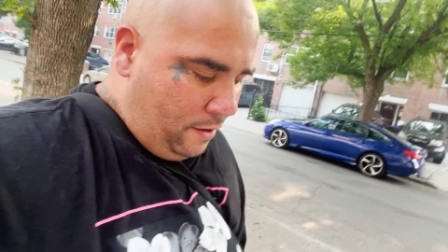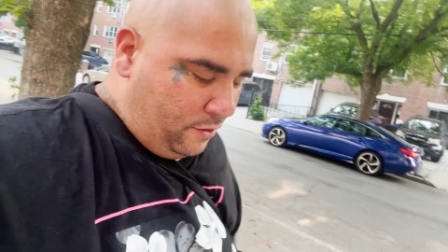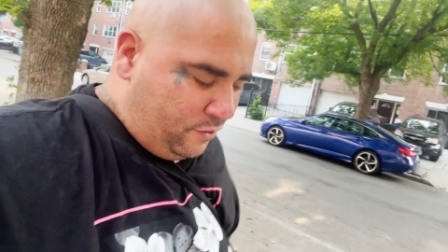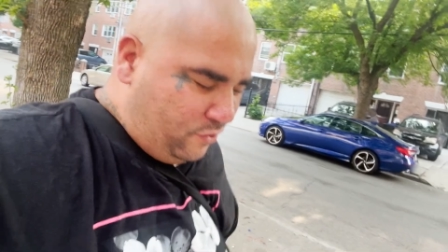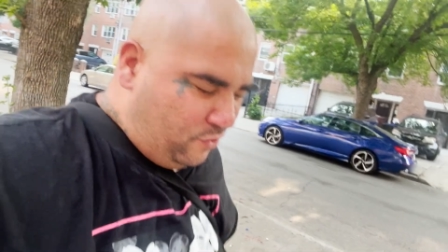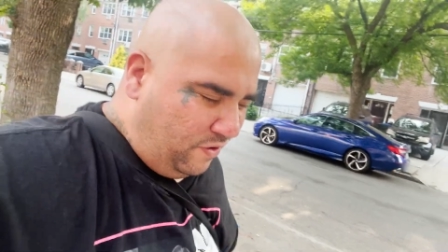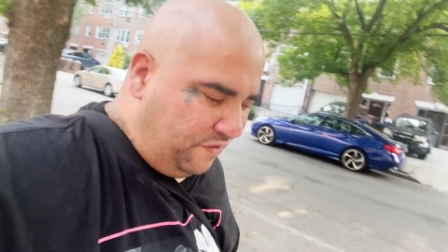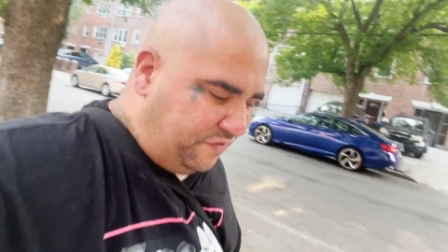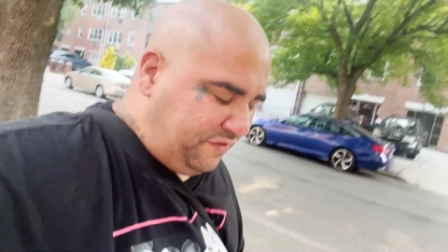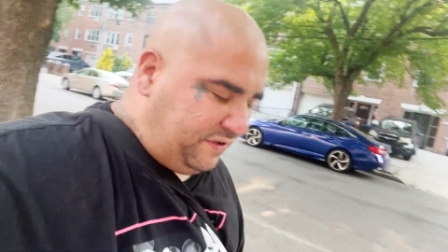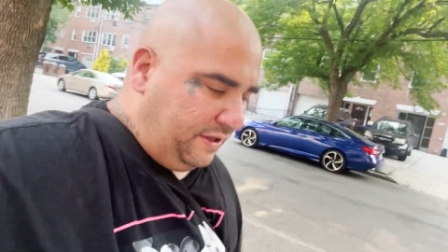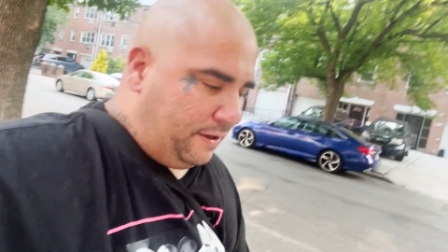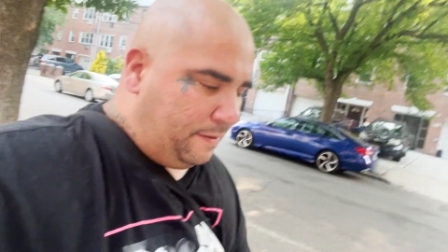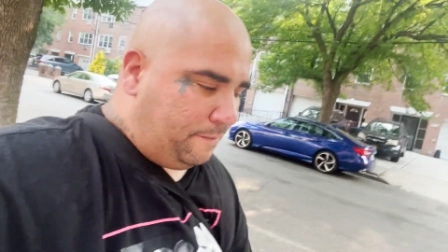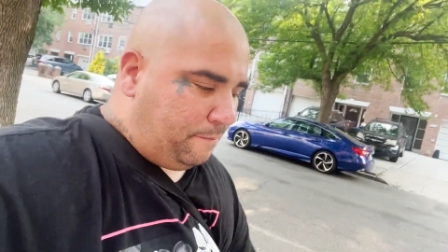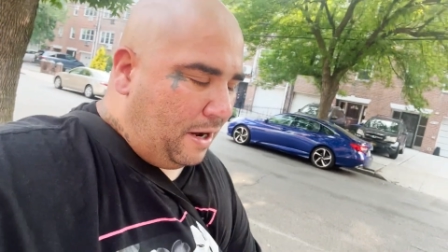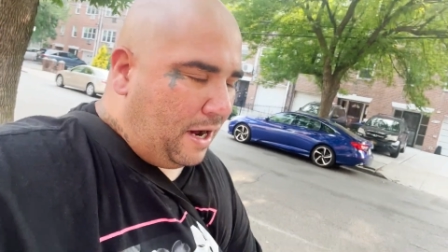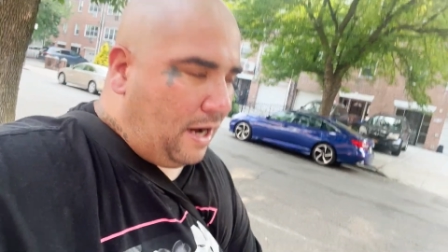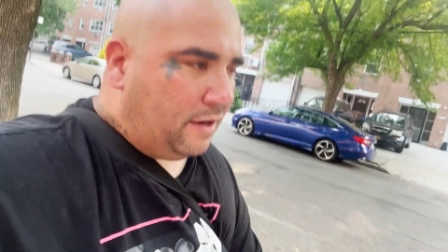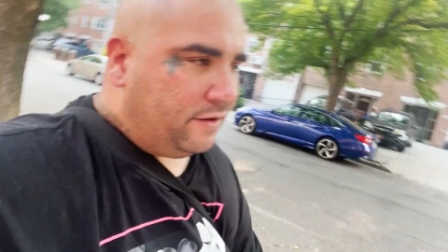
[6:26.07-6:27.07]
UFC
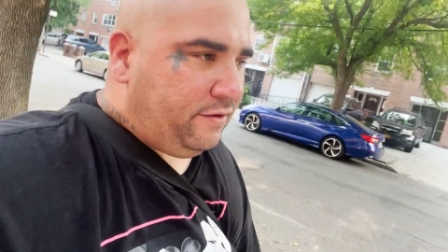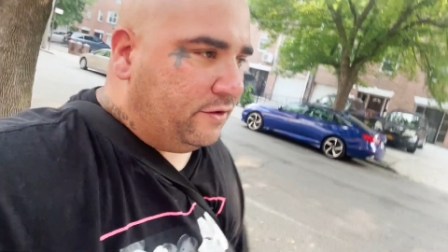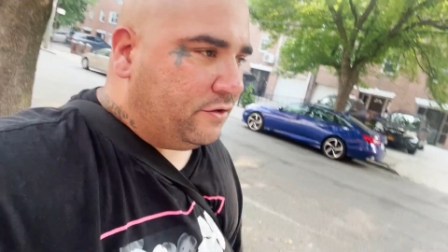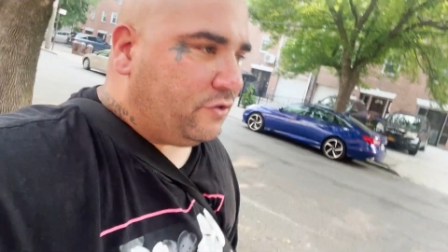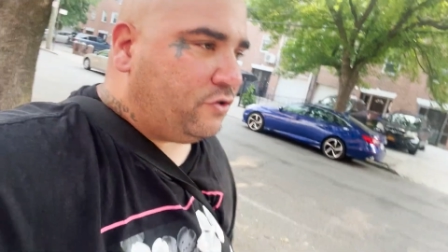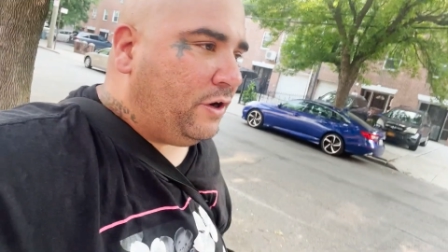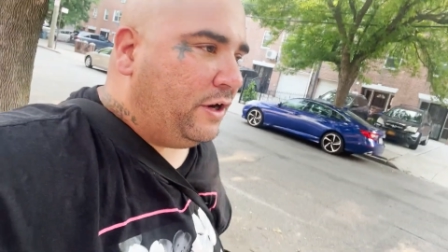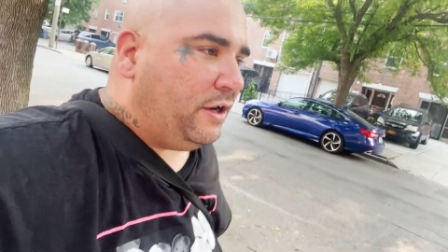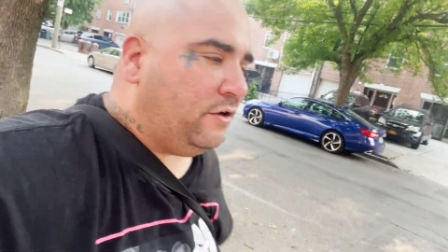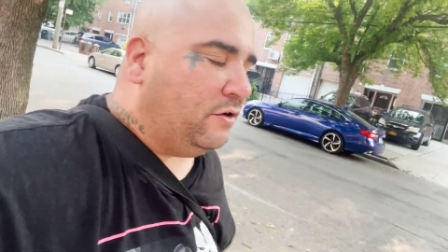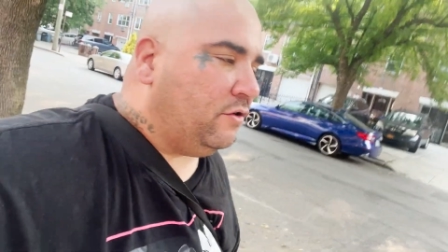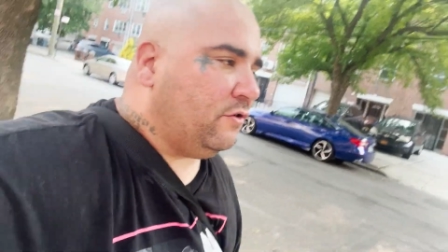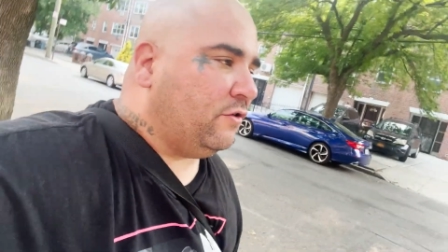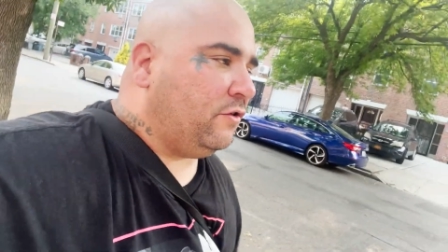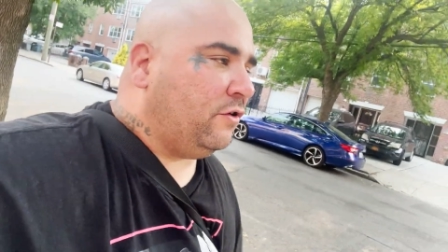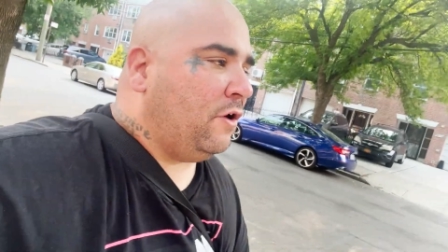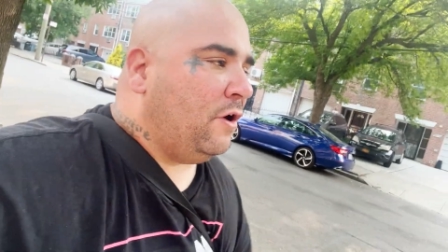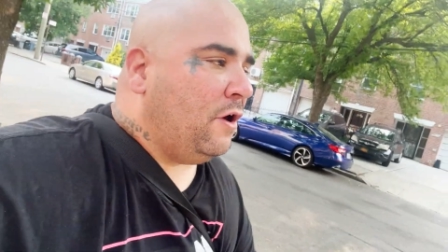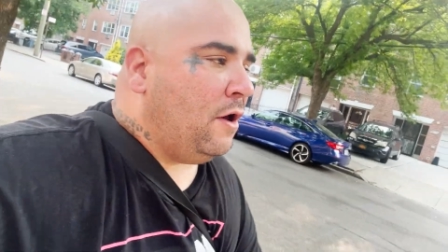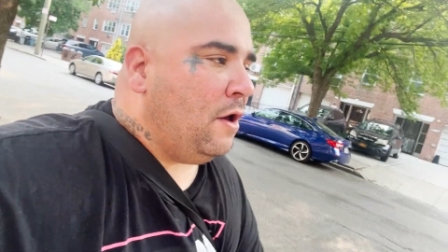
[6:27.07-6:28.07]
and boxing trainers
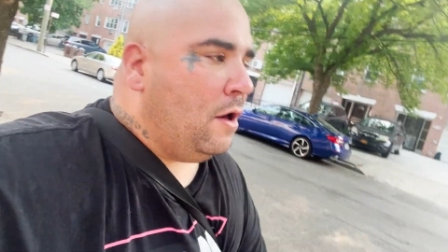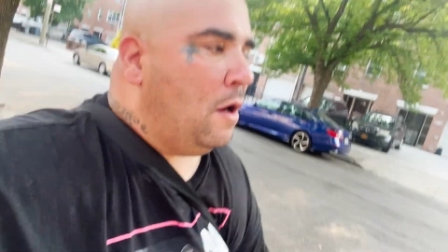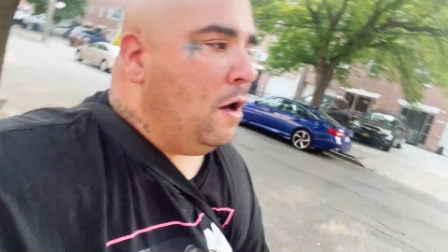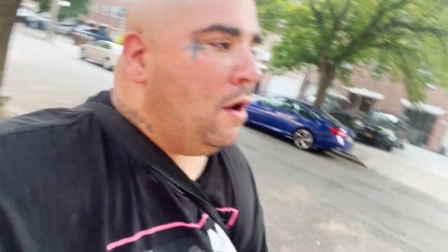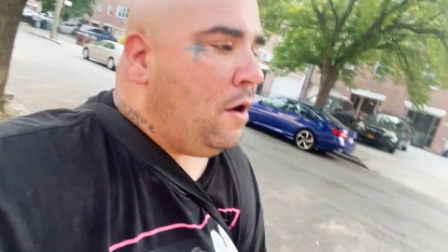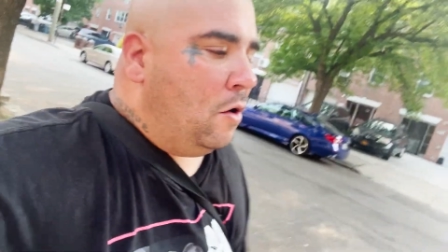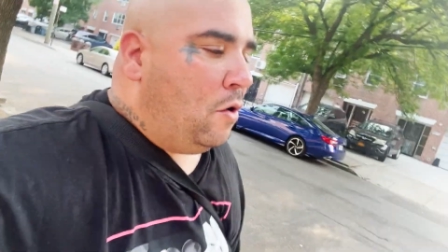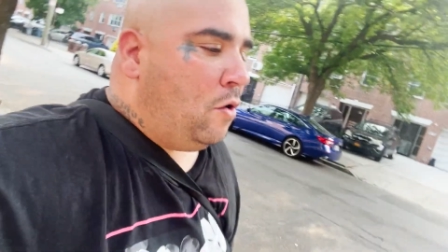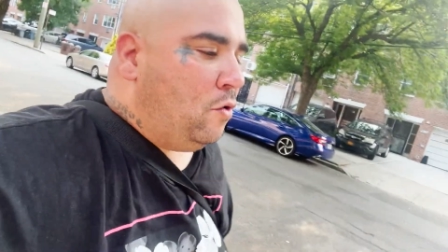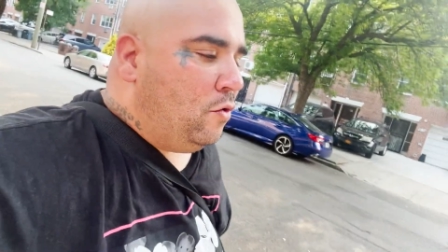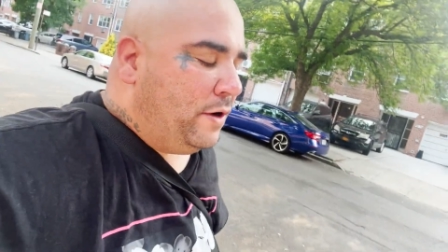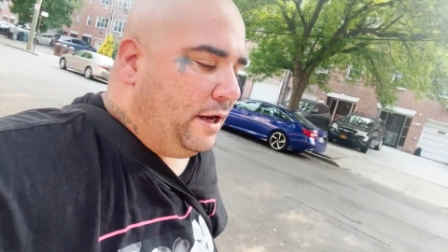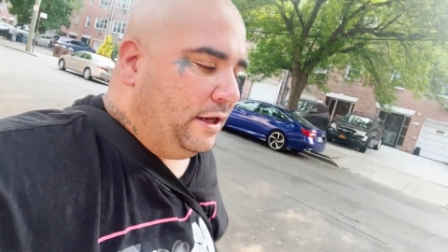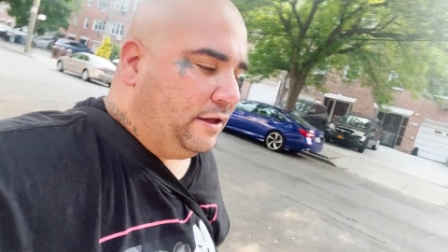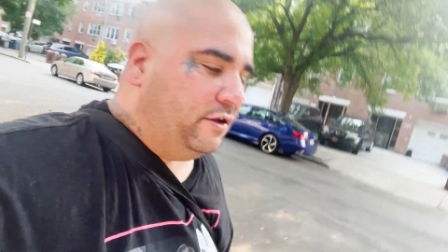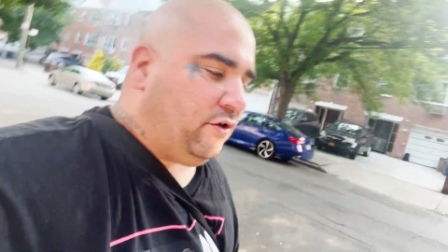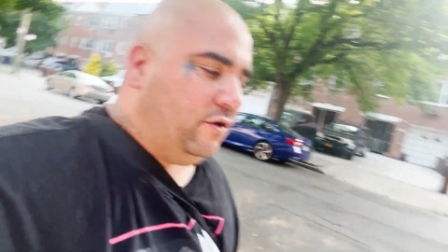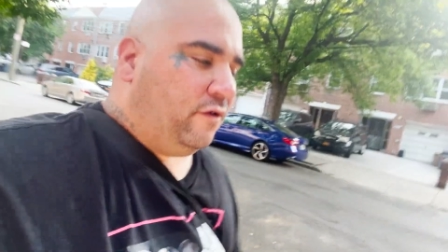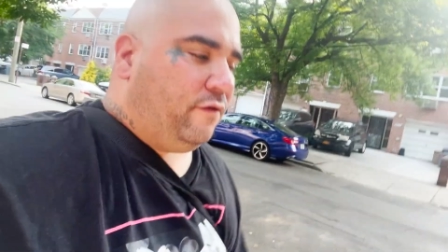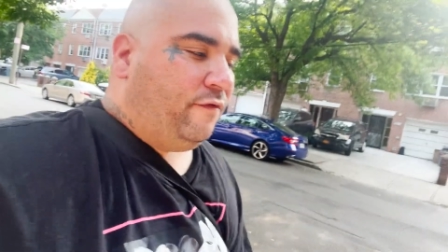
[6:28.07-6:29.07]
who
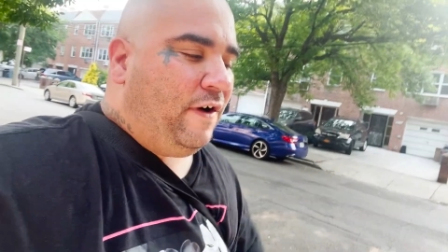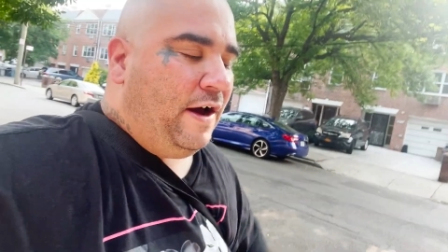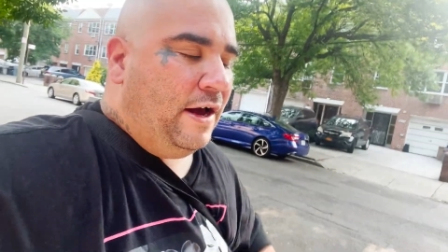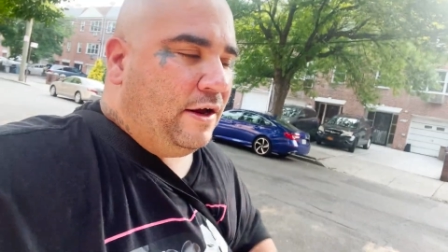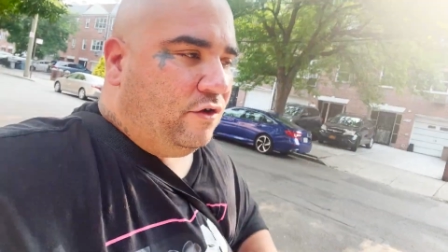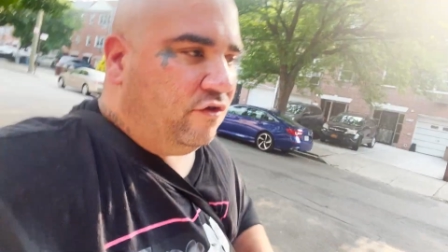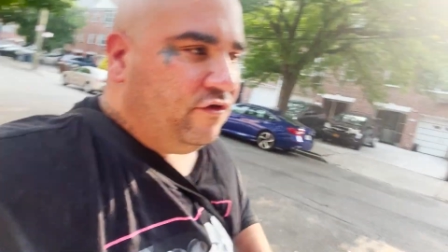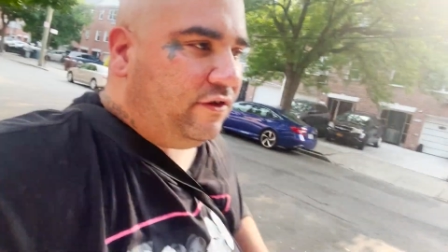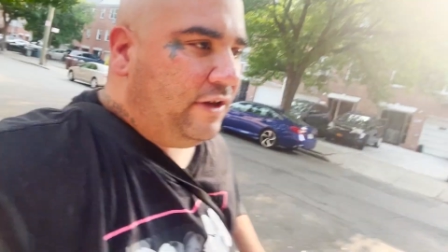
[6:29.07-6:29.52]
get their fighters